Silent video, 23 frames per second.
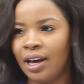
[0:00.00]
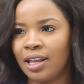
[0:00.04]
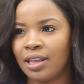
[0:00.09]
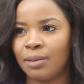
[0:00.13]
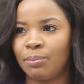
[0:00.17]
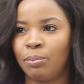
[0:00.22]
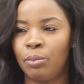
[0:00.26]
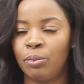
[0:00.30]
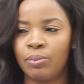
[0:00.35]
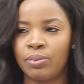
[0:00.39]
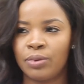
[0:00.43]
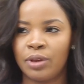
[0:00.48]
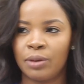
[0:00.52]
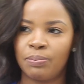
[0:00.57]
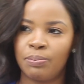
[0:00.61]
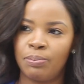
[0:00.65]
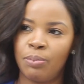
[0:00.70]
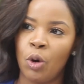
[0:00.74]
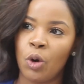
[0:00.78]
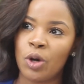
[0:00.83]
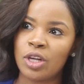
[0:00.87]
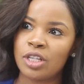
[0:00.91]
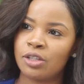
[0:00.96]
the, the
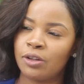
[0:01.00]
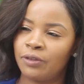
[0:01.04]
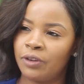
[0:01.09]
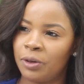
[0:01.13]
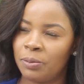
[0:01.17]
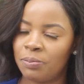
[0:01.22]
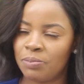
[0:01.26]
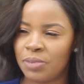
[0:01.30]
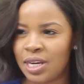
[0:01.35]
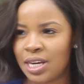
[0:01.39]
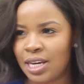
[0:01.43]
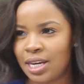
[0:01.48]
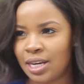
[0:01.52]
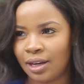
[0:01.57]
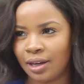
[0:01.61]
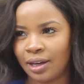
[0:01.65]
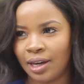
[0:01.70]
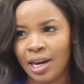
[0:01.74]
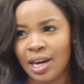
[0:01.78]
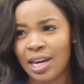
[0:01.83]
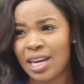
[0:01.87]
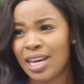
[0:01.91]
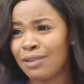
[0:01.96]
points of her
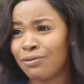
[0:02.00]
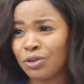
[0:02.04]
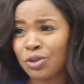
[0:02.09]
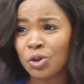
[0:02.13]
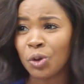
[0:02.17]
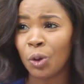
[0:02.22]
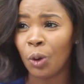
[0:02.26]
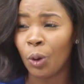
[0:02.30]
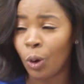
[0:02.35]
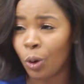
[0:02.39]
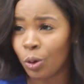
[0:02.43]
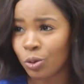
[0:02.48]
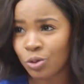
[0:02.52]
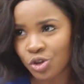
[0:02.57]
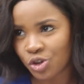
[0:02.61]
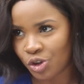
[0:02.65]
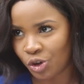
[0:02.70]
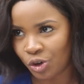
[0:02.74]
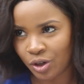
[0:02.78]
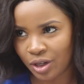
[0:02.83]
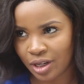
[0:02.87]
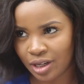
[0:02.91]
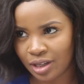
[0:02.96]
peak, even your own
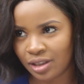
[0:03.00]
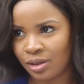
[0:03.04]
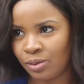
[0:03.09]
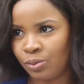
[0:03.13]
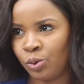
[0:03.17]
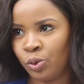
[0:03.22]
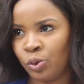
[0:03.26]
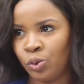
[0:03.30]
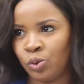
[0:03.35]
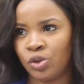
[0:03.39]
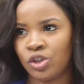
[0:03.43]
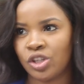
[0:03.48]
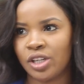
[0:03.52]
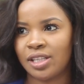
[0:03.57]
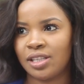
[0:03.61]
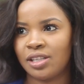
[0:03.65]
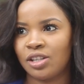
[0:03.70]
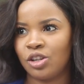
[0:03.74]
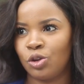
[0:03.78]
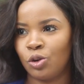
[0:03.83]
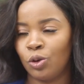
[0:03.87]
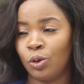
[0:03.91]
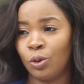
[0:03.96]
journey, Sbu,
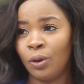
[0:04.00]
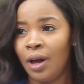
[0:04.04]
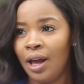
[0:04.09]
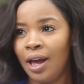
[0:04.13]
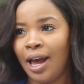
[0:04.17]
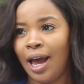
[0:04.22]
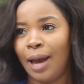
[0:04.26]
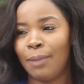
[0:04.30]
just, you know,